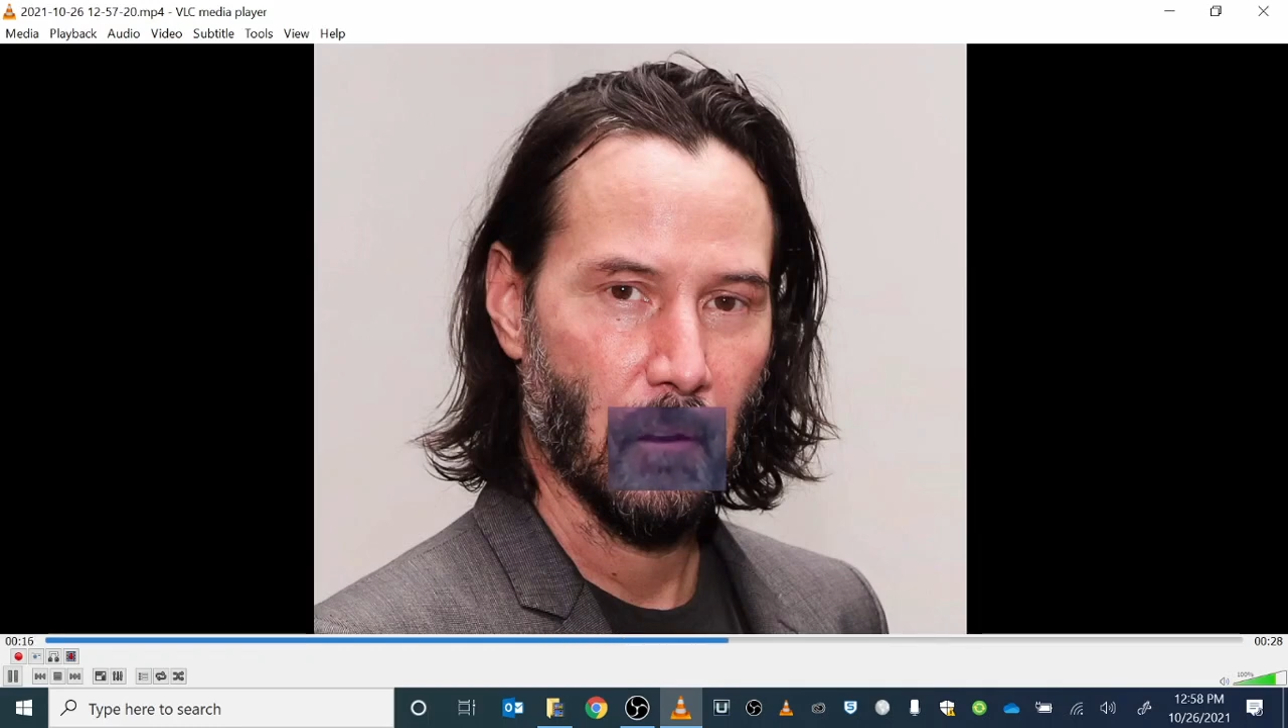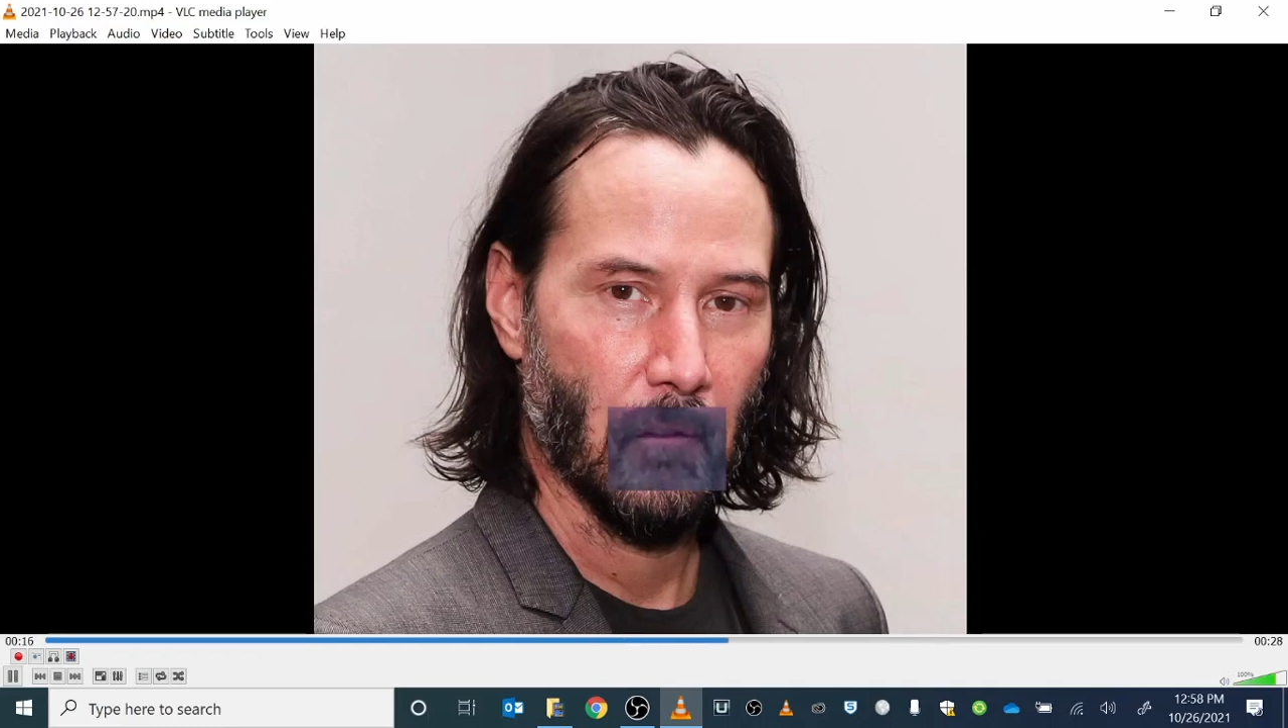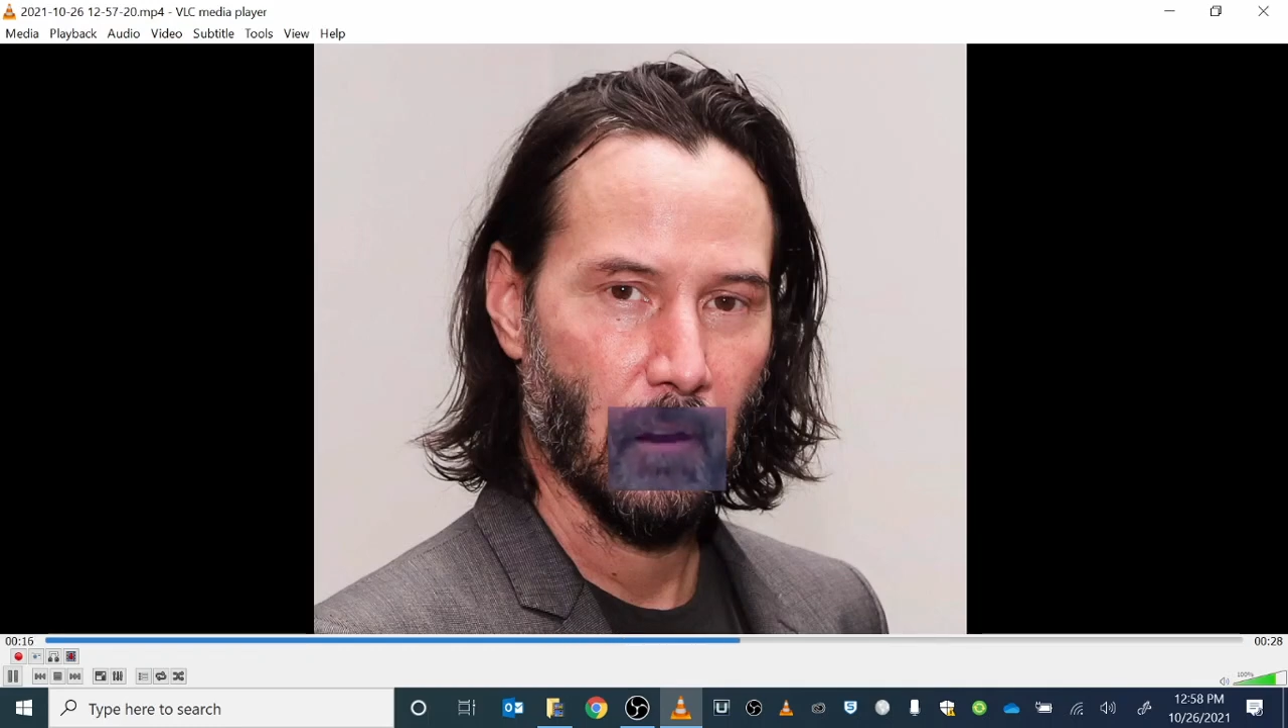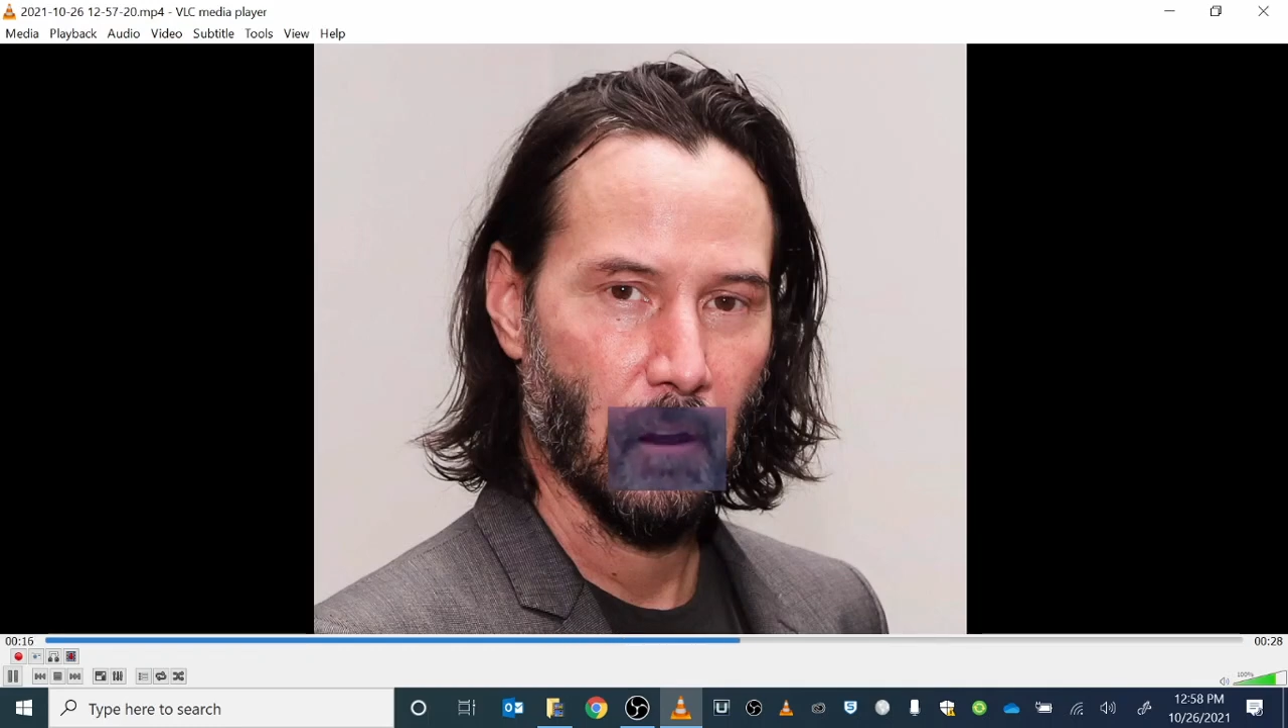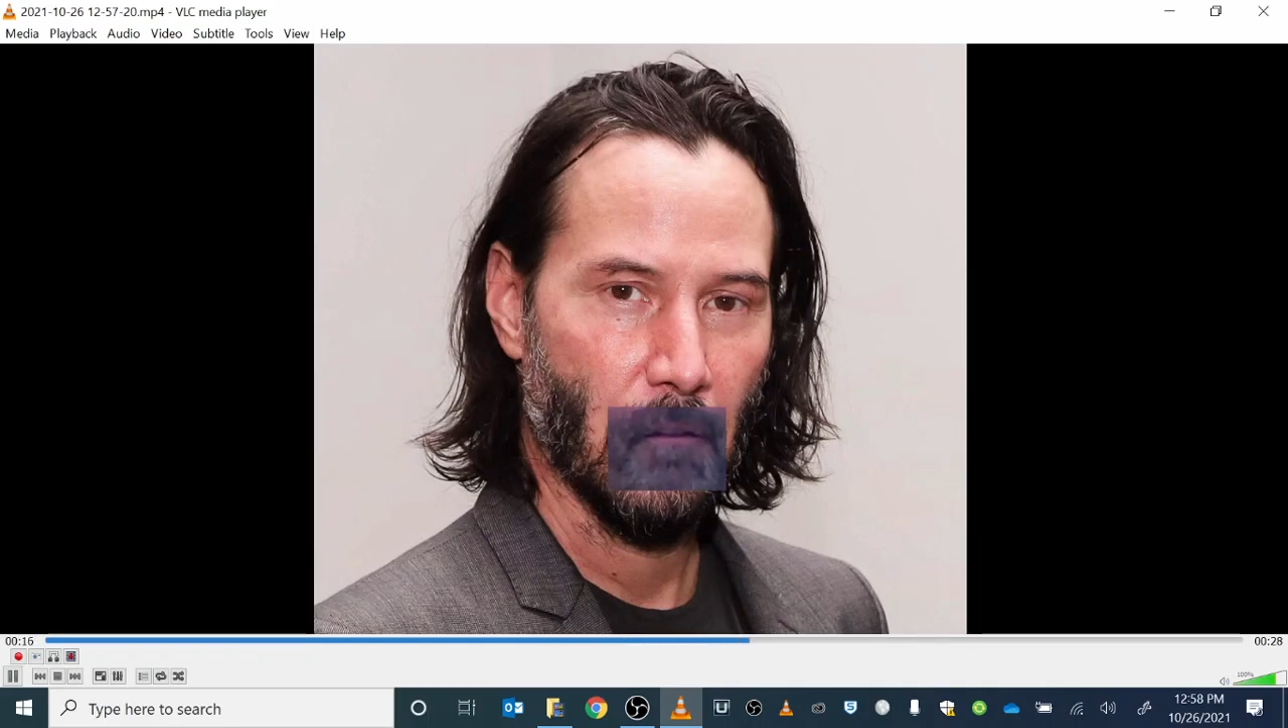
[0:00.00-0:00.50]
is
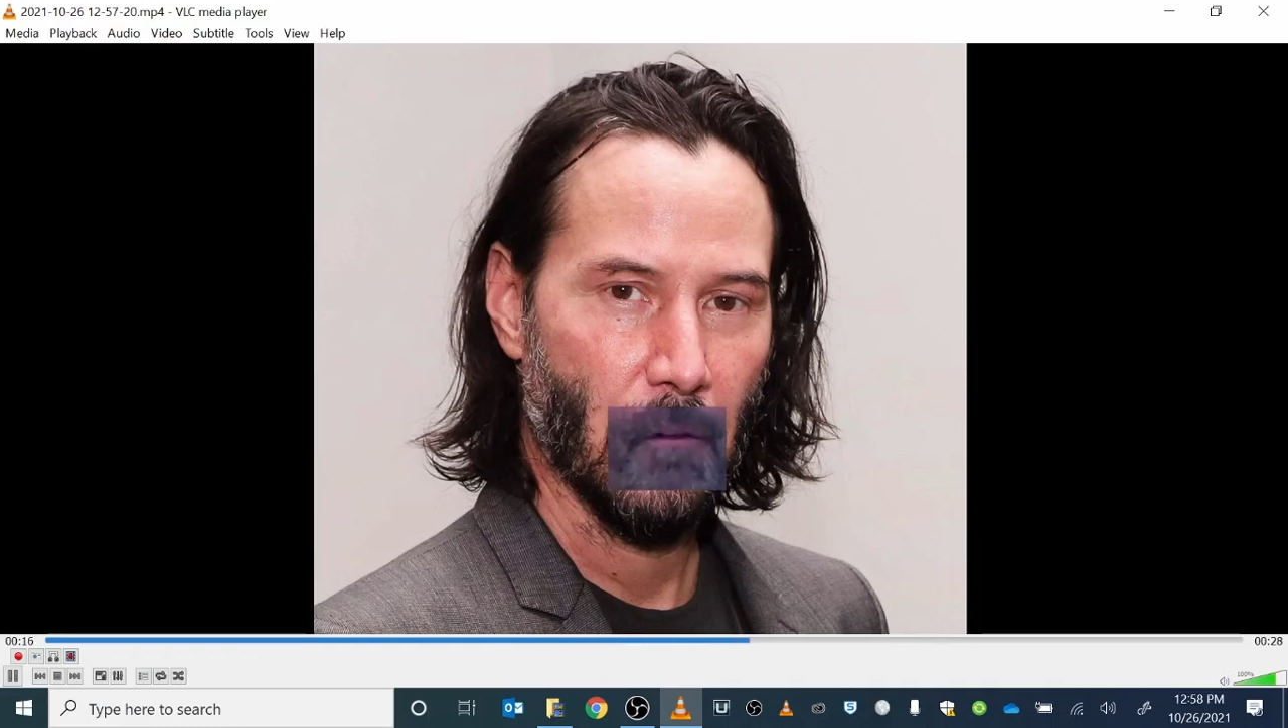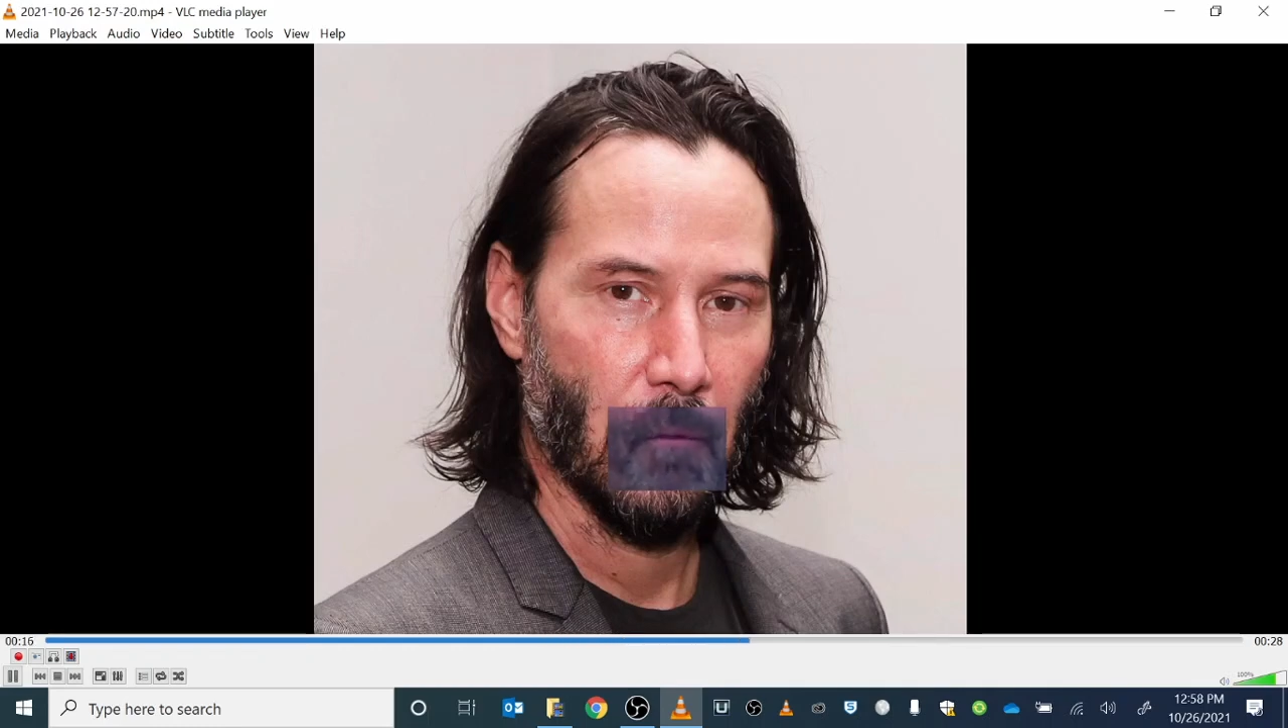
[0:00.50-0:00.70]
kind of a